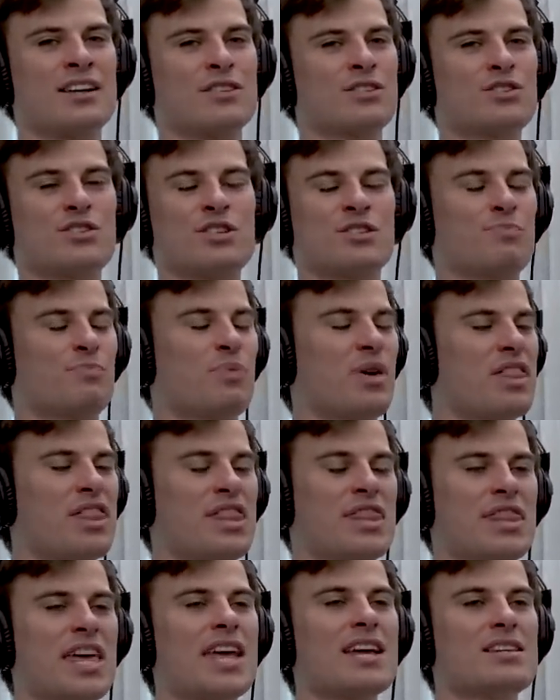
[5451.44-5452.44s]
and it's just
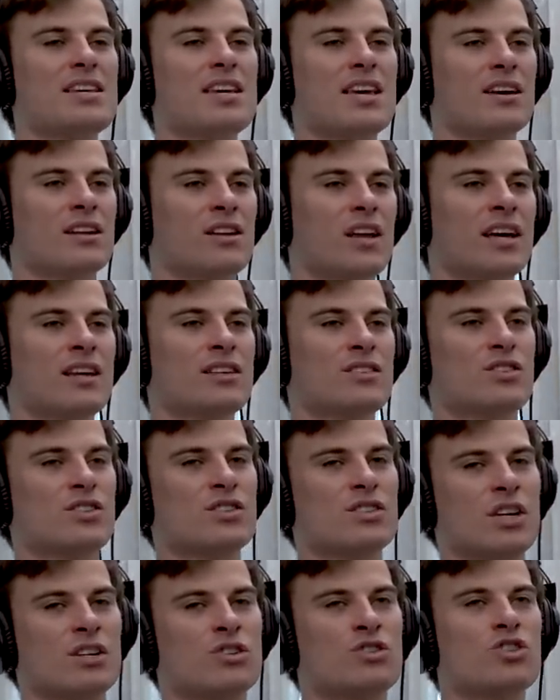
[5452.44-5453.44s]
pathetic. Like it's
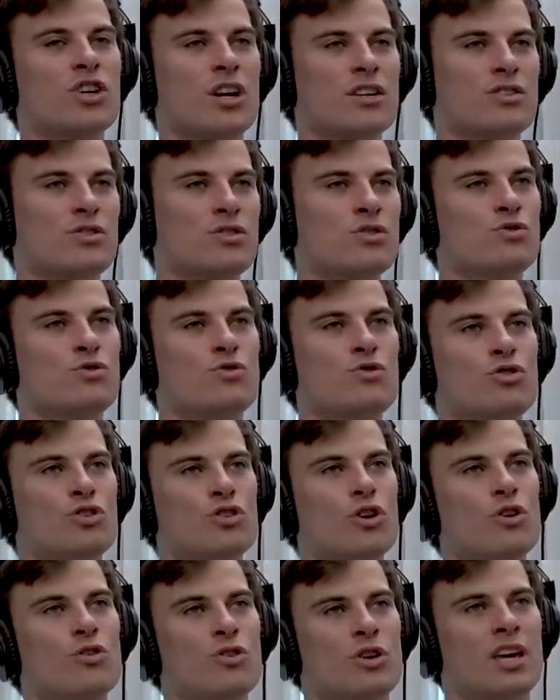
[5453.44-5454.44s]
just like Justin
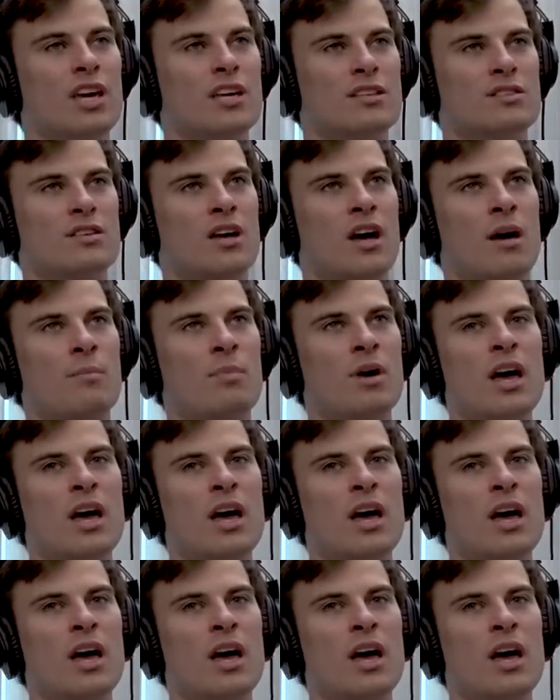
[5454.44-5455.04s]
Trudeau gets up,